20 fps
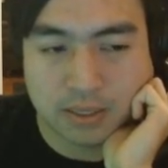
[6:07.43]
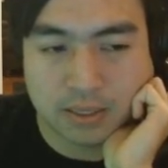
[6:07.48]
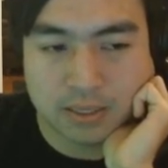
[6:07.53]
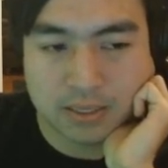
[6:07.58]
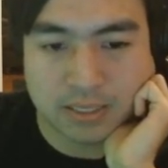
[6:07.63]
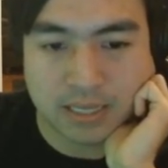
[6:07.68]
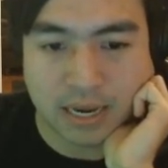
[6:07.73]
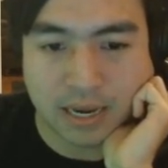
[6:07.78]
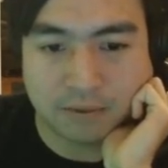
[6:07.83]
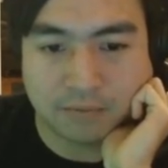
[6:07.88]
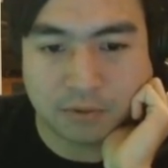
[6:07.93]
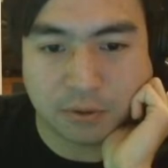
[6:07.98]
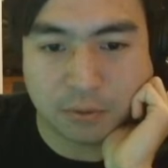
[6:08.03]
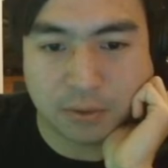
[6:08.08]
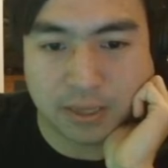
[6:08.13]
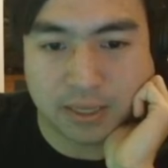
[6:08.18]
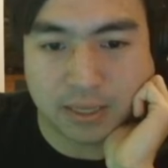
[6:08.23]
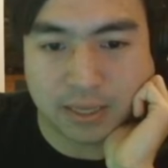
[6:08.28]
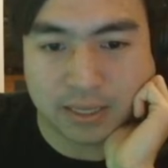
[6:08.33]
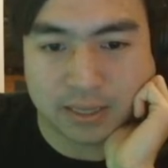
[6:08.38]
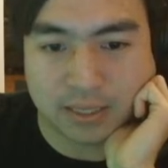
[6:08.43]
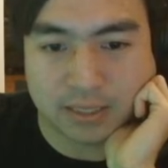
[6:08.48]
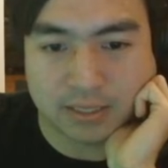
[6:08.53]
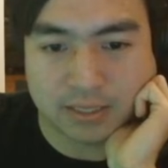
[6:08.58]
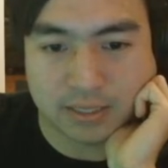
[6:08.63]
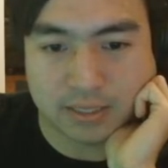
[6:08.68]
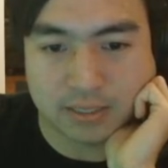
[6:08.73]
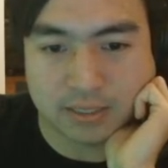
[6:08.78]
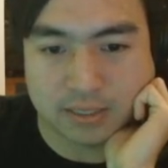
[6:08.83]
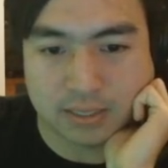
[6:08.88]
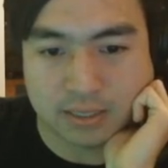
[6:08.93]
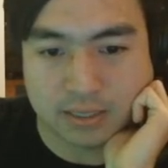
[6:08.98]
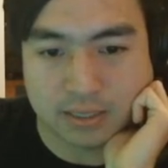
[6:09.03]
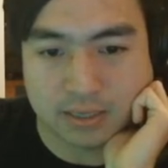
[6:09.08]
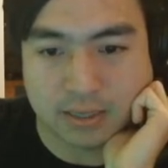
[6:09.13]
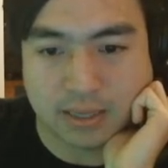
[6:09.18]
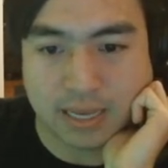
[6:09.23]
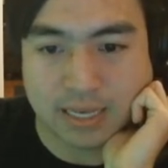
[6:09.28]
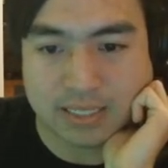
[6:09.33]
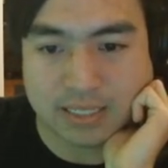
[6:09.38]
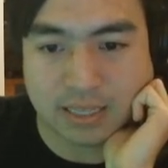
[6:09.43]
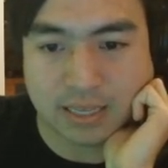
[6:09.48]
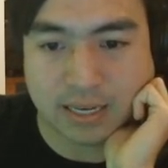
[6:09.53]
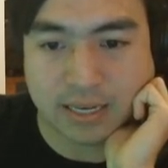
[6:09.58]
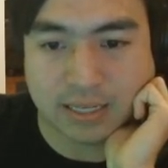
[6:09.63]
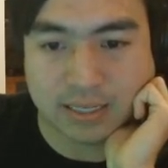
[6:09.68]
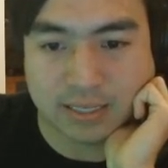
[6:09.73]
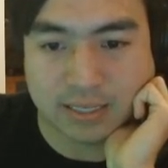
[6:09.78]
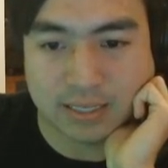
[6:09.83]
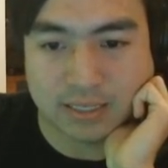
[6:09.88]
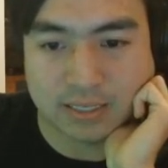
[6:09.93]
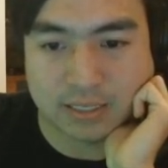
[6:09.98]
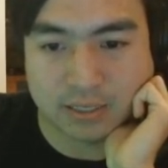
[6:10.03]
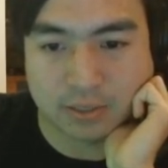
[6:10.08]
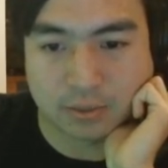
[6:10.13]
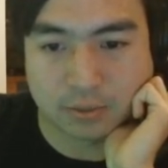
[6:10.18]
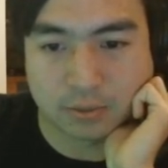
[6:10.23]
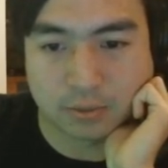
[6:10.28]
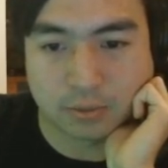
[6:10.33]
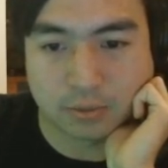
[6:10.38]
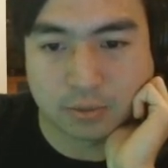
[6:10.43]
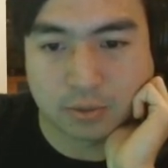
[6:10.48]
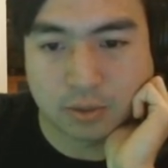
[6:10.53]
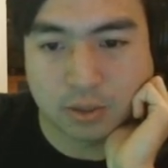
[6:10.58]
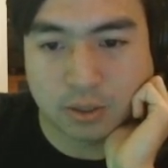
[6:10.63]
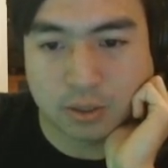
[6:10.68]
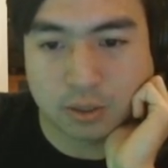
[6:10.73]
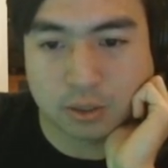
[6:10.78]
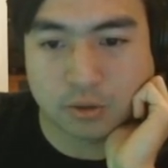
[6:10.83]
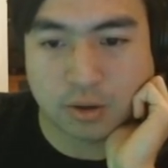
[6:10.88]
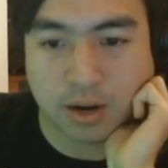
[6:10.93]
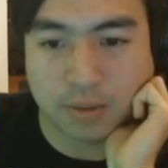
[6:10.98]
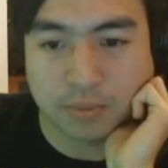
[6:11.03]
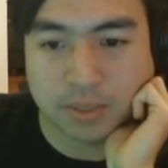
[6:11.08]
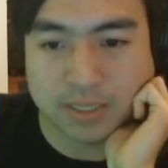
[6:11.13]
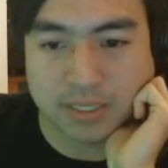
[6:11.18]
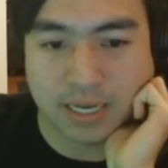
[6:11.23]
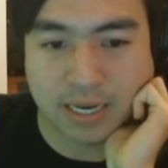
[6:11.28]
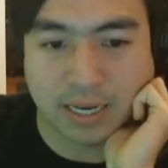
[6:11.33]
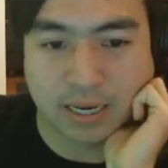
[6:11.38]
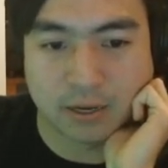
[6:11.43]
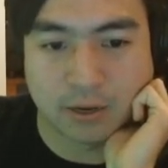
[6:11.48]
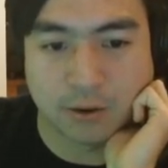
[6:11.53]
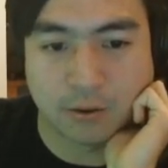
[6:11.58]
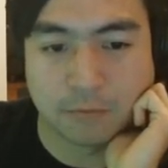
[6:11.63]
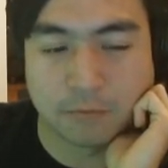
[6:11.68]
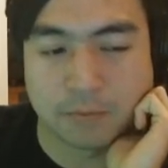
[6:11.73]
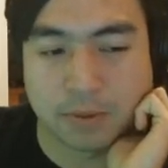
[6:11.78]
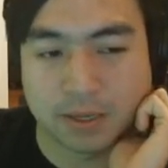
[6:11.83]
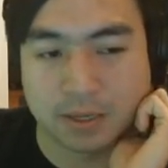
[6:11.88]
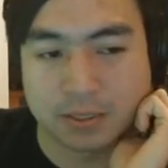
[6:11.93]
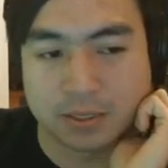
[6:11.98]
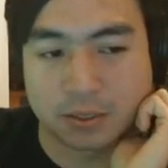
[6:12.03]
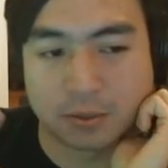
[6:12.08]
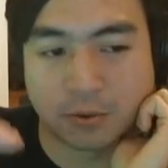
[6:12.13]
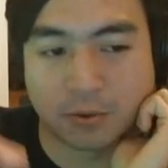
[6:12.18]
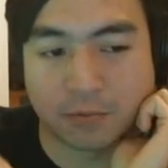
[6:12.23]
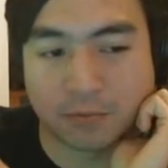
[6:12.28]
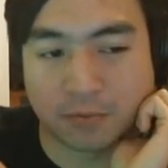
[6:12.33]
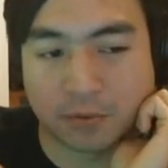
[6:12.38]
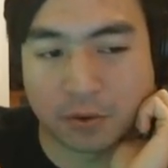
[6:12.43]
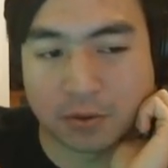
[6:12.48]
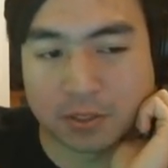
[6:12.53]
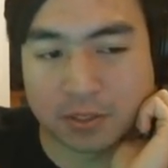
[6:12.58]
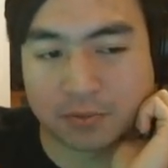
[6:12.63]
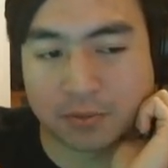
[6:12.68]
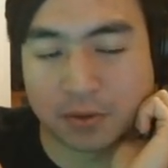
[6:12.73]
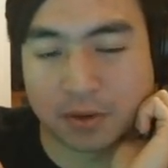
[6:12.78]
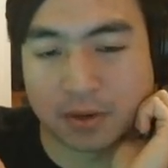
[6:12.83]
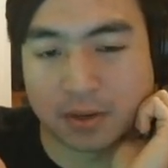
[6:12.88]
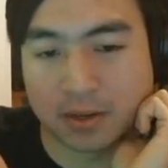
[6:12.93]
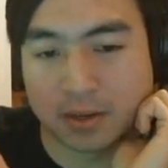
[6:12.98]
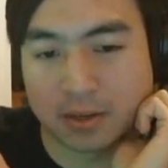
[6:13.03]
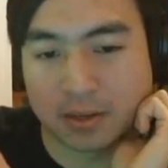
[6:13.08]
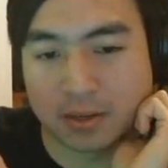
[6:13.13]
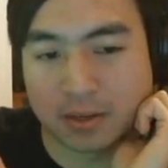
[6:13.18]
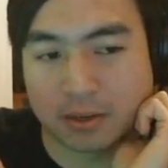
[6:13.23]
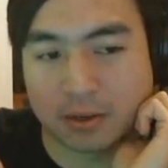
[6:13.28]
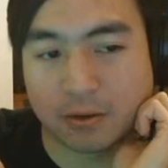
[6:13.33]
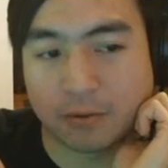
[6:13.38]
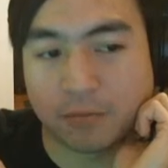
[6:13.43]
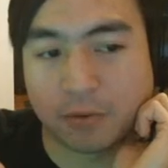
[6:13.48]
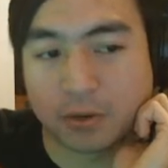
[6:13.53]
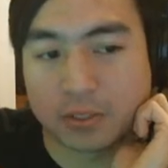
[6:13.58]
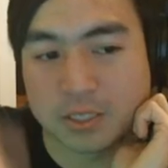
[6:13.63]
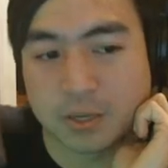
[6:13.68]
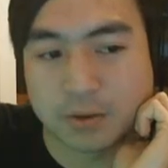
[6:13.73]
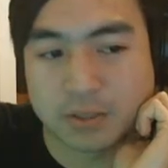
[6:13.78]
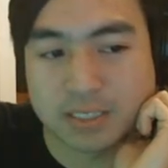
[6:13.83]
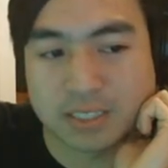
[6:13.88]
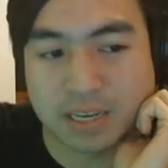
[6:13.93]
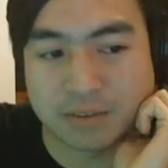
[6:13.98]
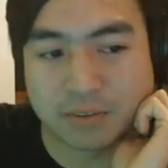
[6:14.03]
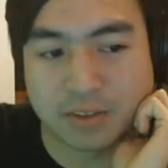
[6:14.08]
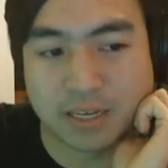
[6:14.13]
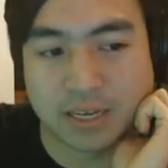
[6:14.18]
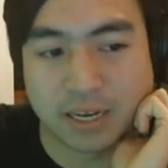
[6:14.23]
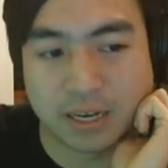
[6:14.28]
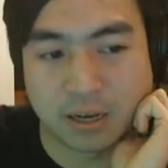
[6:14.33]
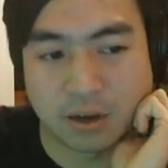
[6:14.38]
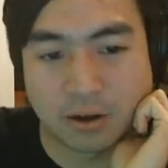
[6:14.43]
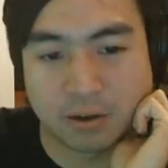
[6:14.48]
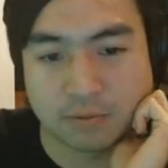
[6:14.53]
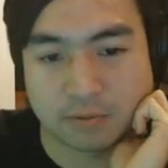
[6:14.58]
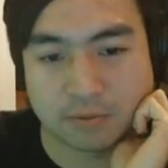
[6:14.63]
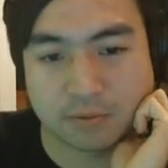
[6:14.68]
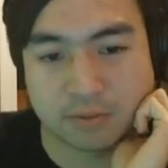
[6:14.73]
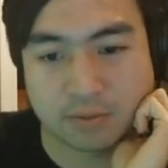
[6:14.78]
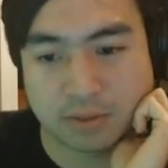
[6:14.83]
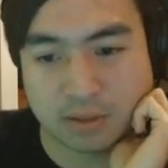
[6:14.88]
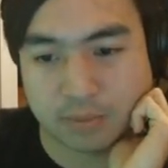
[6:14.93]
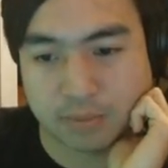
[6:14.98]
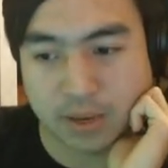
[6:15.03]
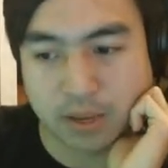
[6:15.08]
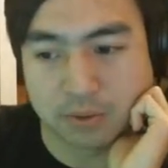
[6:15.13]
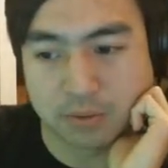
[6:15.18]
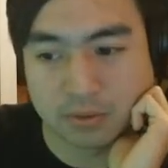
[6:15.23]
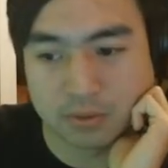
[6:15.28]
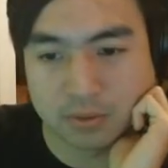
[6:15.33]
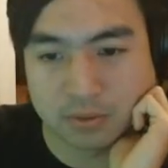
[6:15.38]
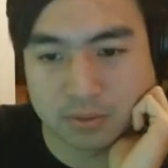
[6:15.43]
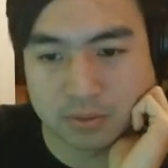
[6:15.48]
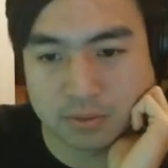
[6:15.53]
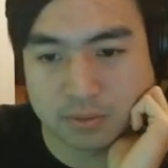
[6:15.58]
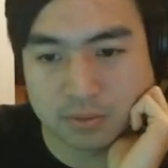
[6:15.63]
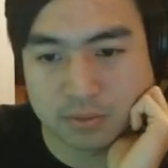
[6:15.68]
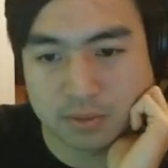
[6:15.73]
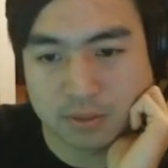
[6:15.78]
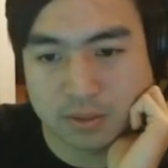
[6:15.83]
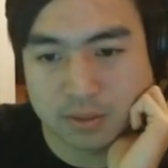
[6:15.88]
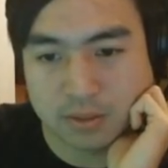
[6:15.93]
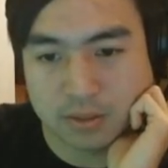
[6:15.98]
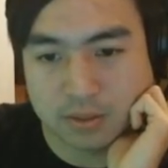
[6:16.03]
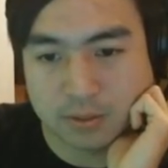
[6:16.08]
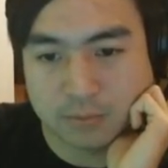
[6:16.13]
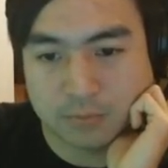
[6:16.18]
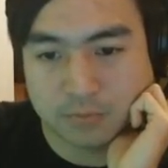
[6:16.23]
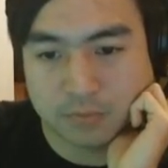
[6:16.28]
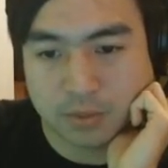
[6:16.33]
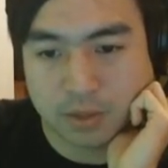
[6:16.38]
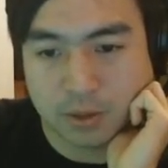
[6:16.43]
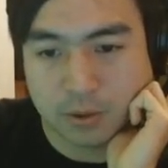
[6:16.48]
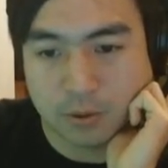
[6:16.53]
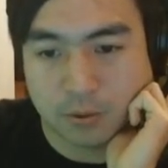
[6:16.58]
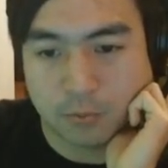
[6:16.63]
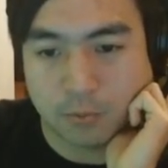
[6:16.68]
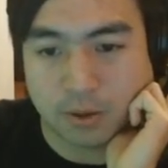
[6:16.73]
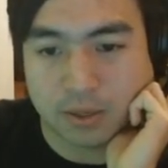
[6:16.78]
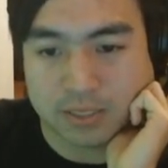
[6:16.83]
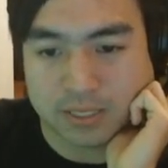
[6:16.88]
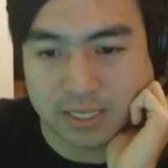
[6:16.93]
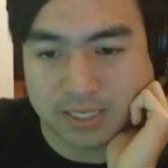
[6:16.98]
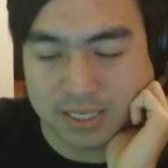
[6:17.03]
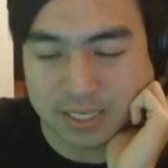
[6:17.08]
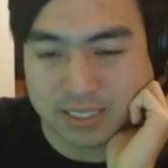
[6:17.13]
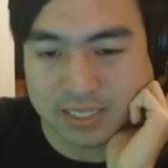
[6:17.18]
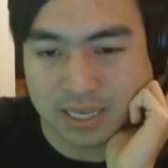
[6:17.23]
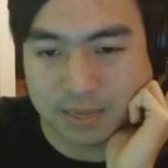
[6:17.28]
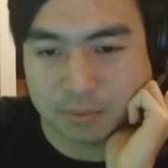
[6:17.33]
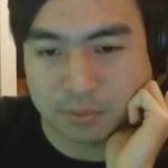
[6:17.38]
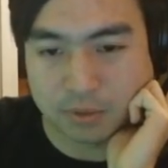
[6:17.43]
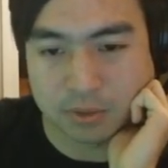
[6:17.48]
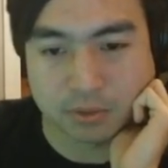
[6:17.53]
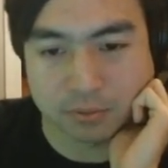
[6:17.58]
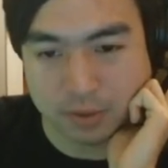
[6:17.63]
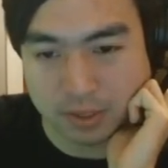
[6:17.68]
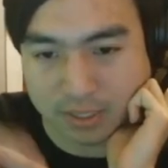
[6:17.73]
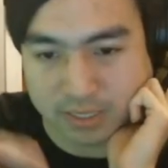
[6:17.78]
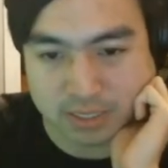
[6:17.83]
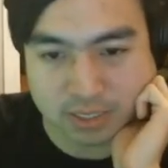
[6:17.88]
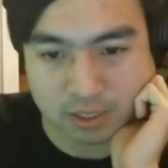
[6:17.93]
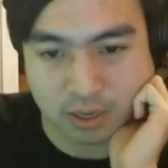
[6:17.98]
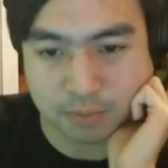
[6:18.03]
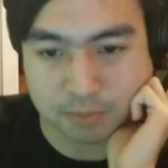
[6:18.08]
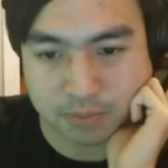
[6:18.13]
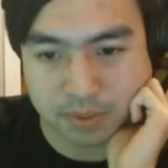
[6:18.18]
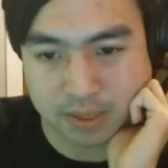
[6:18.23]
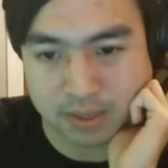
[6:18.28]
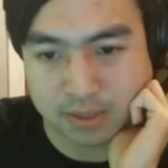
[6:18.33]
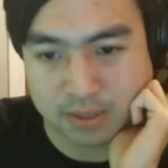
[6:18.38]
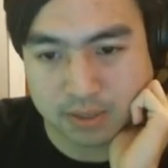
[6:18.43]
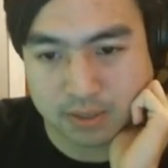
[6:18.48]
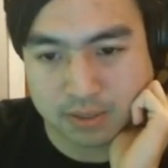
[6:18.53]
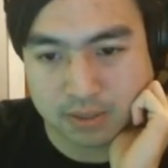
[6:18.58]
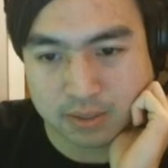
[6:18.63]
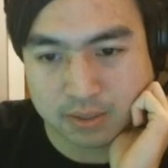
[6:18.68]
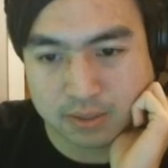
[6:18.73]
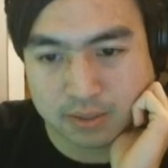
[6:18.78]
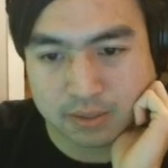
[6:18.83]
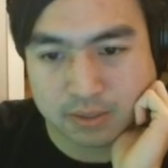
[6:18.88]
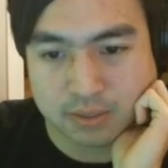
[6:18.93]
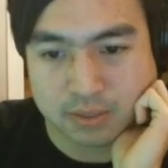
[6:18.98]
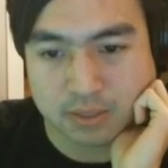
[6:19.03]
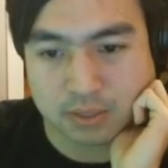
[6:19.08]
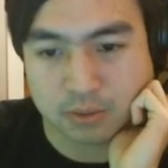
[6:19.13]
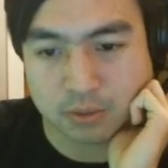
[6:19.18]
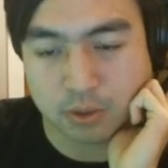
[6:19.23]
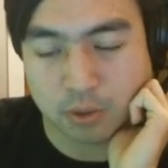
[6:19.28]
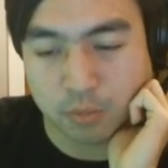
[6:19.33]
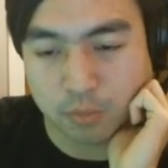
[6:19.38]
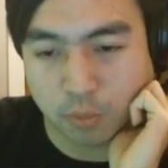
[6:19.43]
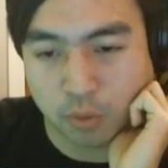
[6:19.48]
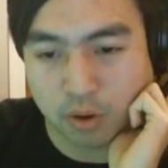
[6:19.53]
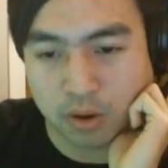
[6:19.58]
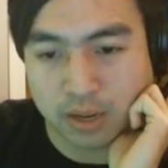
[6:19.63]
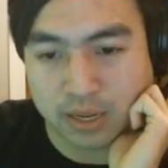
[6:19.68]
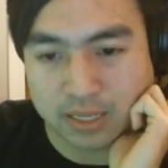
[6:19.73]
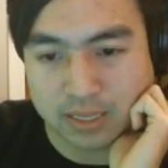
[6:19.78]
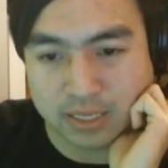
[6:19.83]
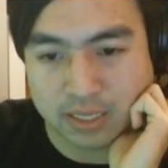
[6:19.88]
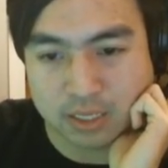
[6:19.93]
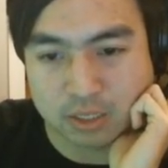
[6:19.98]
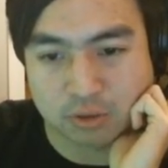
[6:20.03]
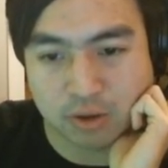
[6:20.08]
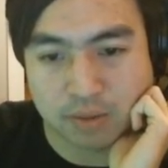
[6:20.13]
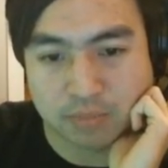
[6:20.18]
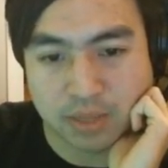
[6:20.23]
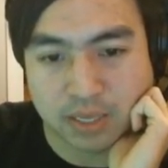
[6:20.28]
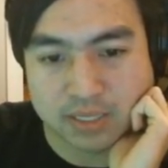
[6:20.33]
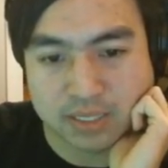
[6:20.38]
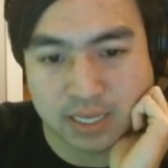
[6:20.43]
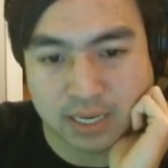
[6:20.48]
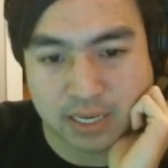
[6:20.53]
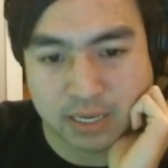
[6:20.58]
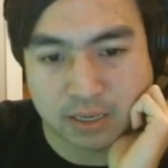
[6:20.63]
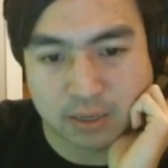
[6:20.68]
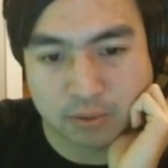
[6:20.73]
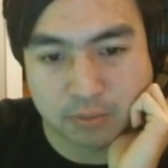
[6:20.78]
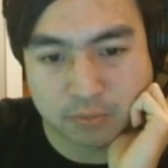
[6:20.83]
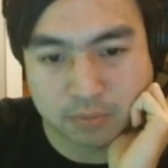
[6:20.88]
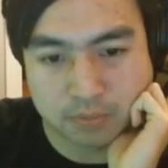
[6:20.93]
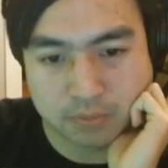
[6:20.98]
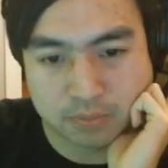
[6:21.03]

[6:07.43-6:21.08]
Staying floaty like this is less likely to drop the second note because your first note is definitely getting off the panel. Whereas this example is really stompy, so you're more likely to drop that second note.